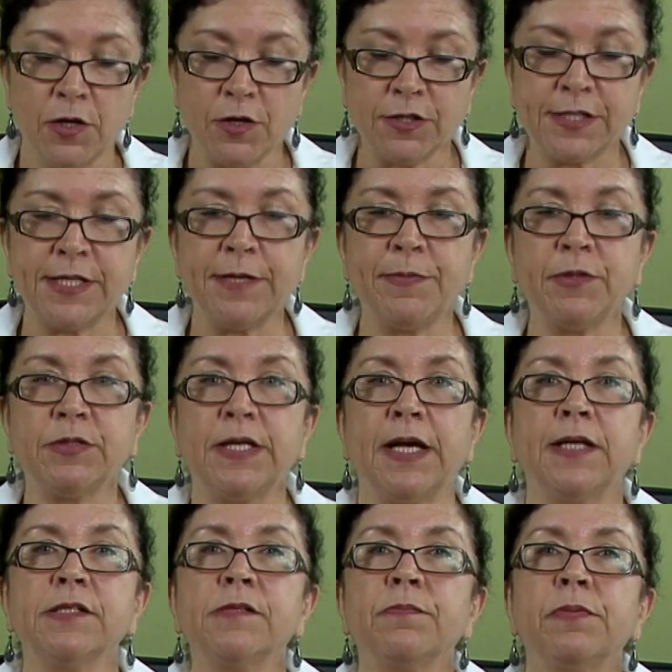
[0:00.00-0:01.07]
your SIBO
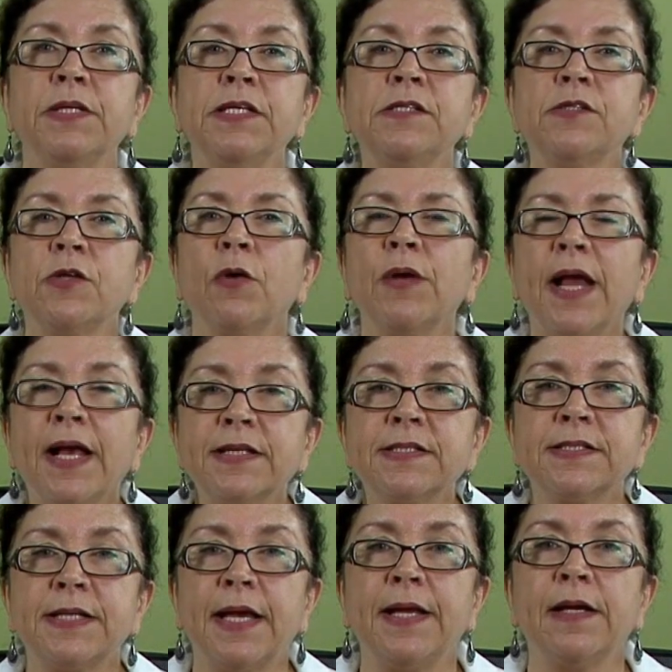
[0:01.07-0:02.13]
test, please don't
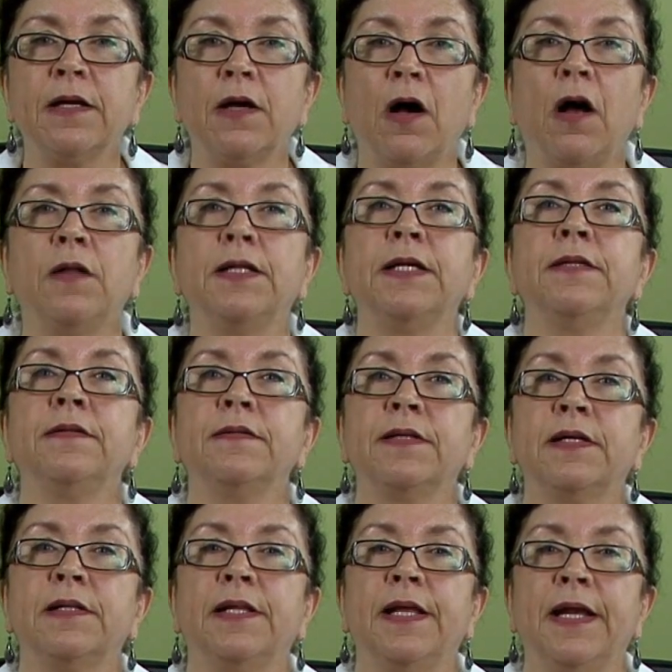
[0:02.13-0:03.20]
hesitate in calling
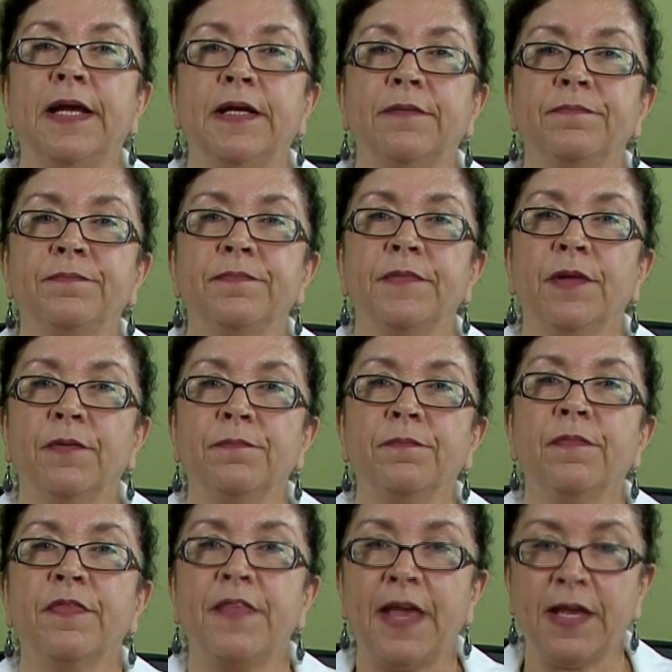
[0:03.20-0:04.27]
the clinic.
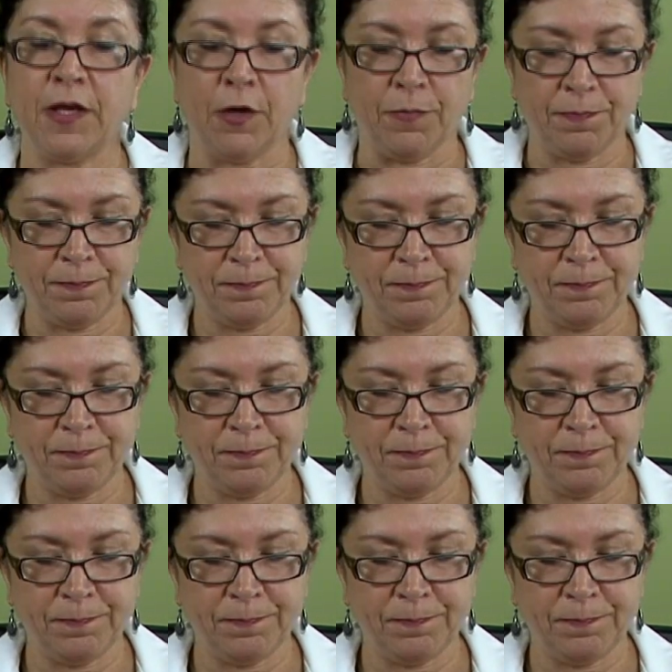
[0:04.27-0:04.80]
Thank you.